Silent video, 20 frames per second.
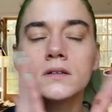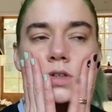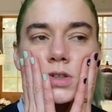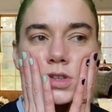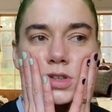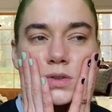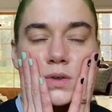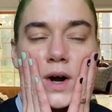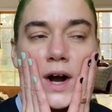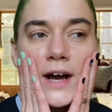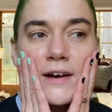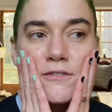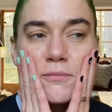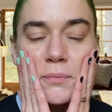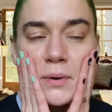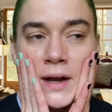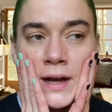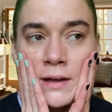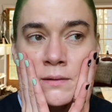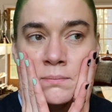So I've
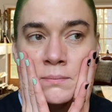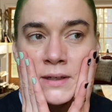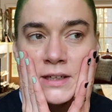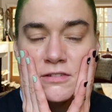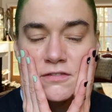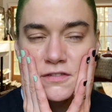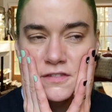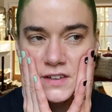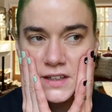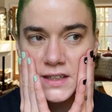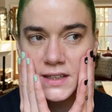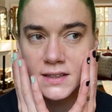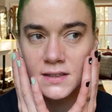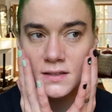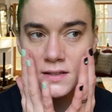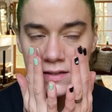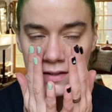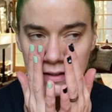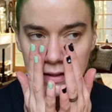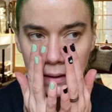primed my
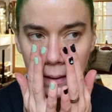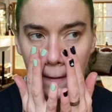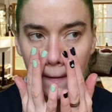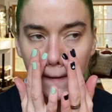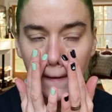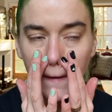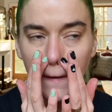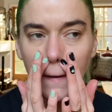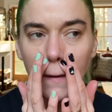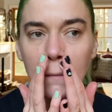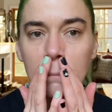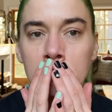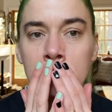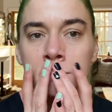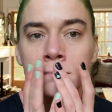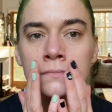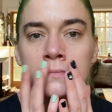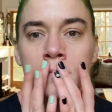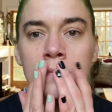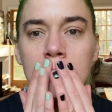face.
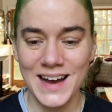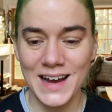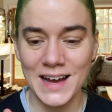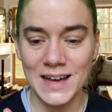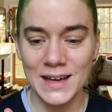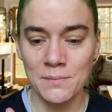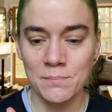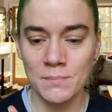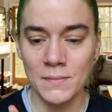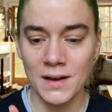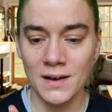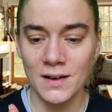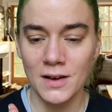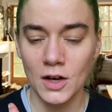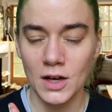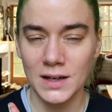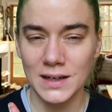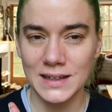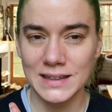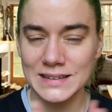I'm
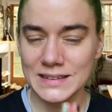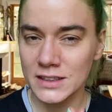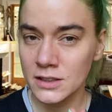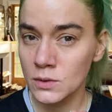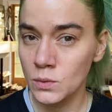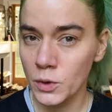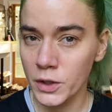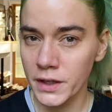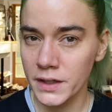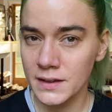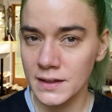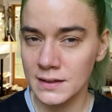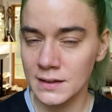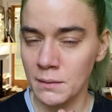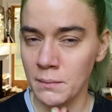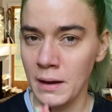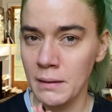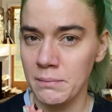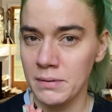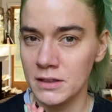a little worried that there
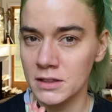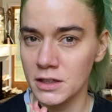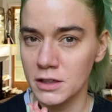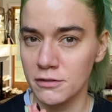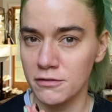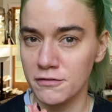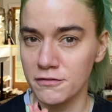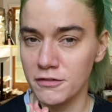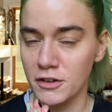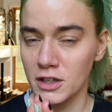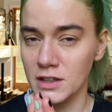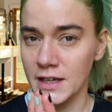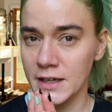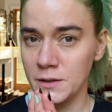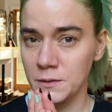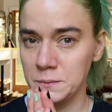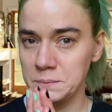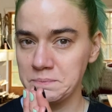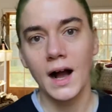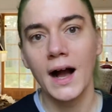might be a lot of
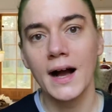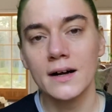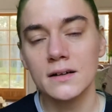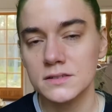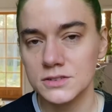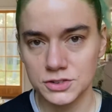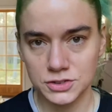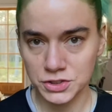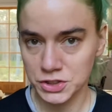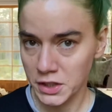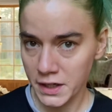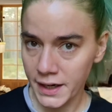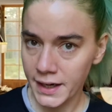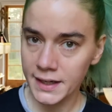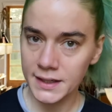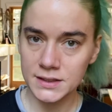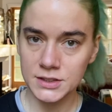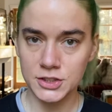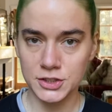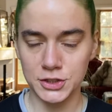fallout. I'll
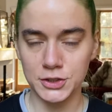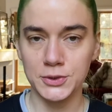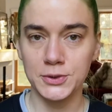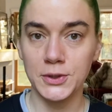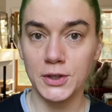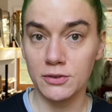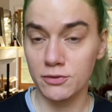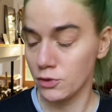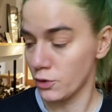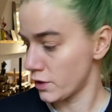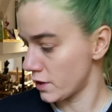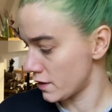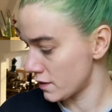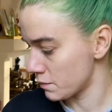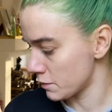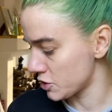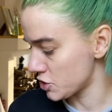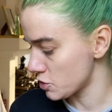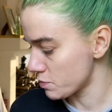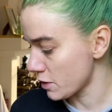try to avoid it as
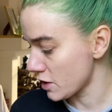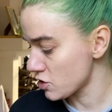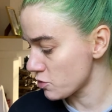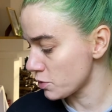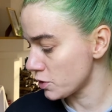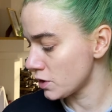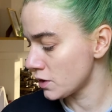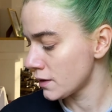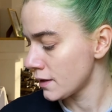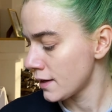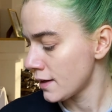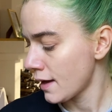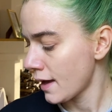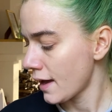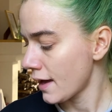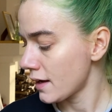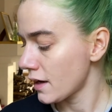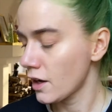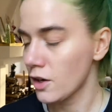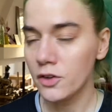much as possible.
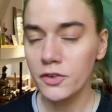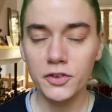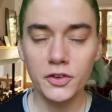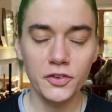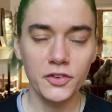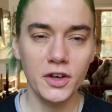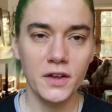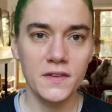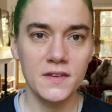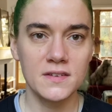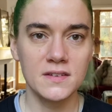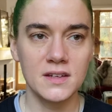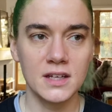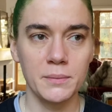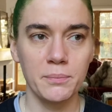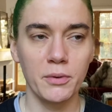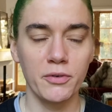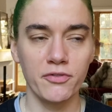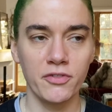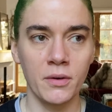And I also saw this
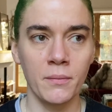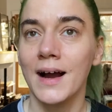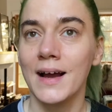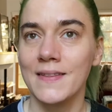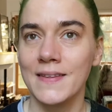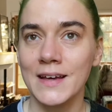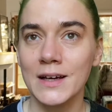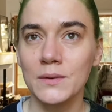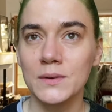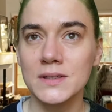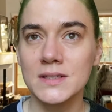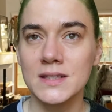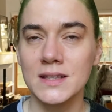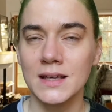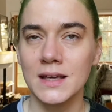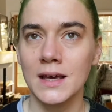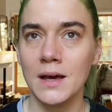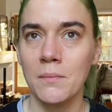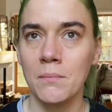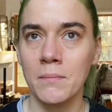tip from, I think it was
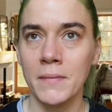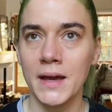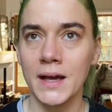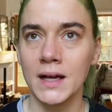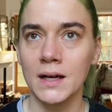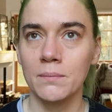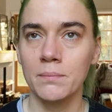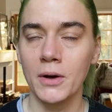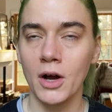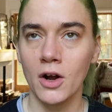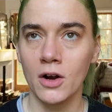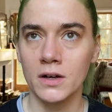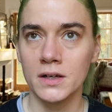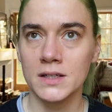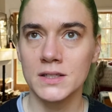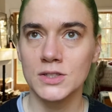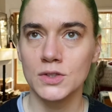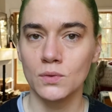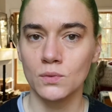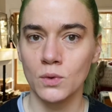the makeup
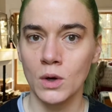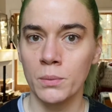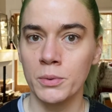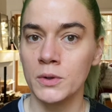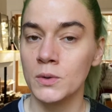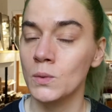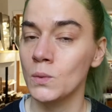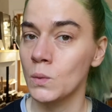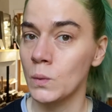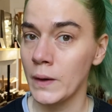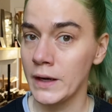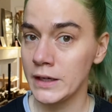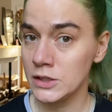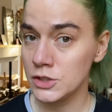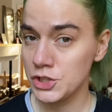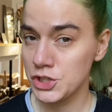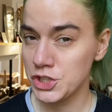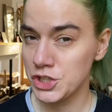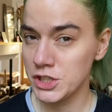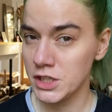artist Robert
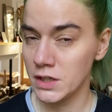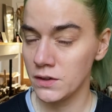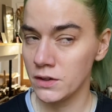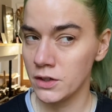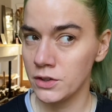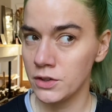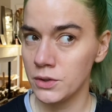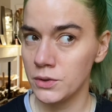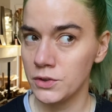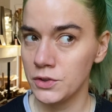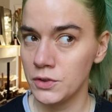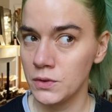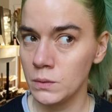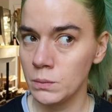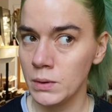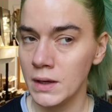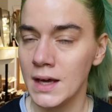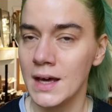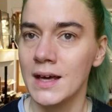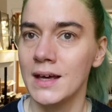Welsh here on YouTube.
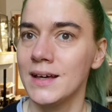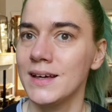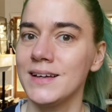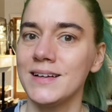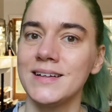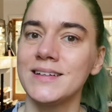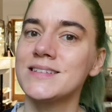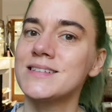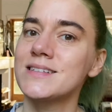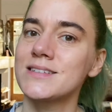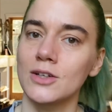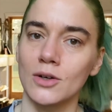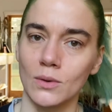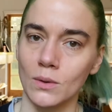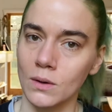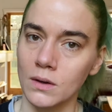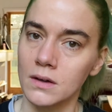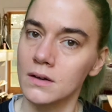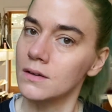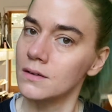He's so
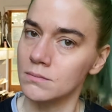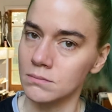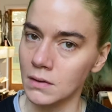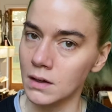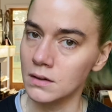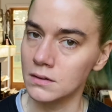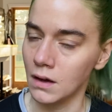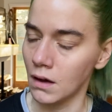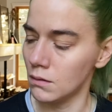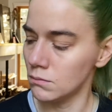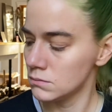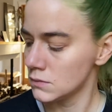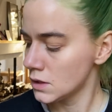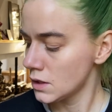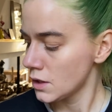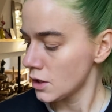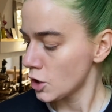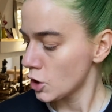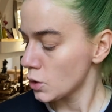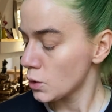good at makeup.
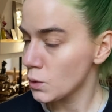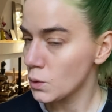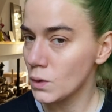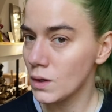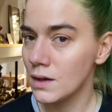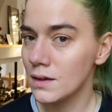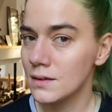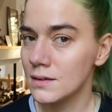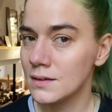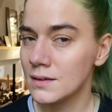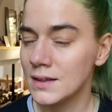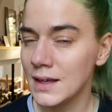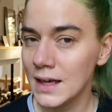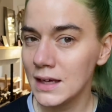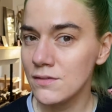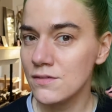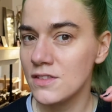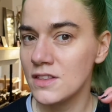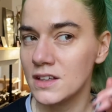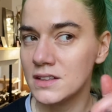Who
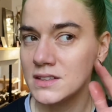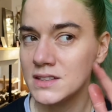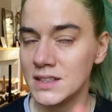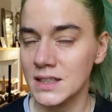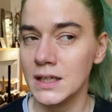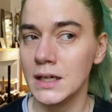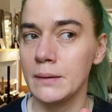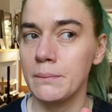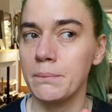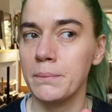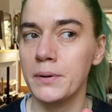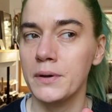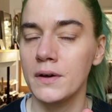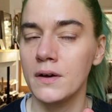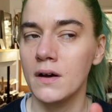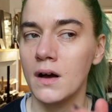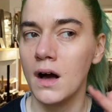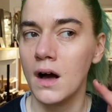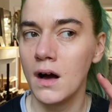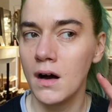gave the tip
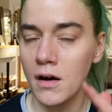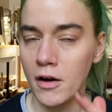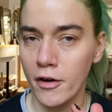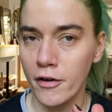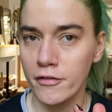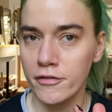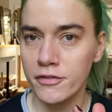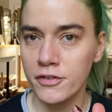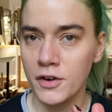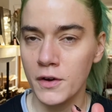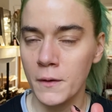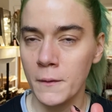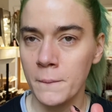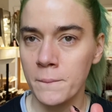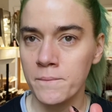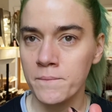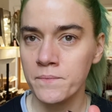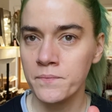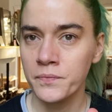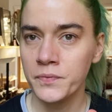of
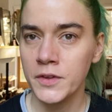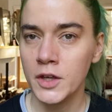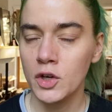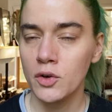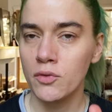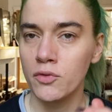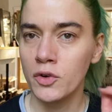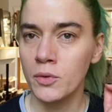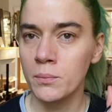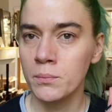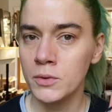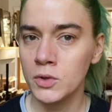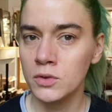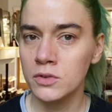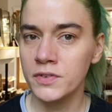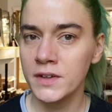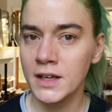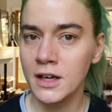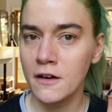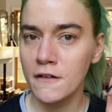
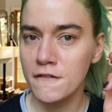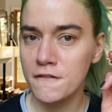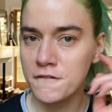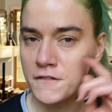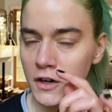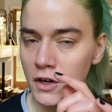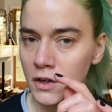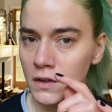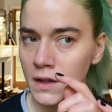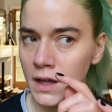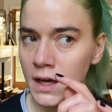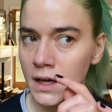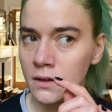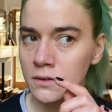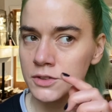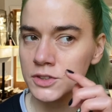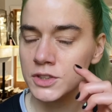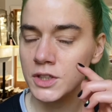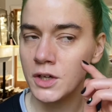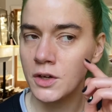removing
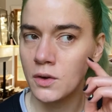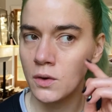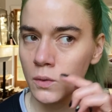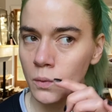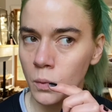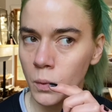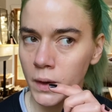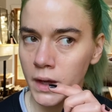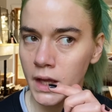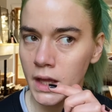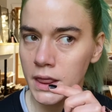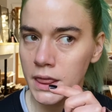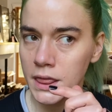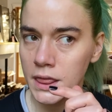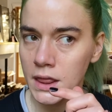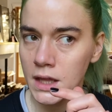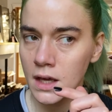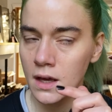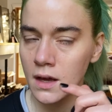fallout with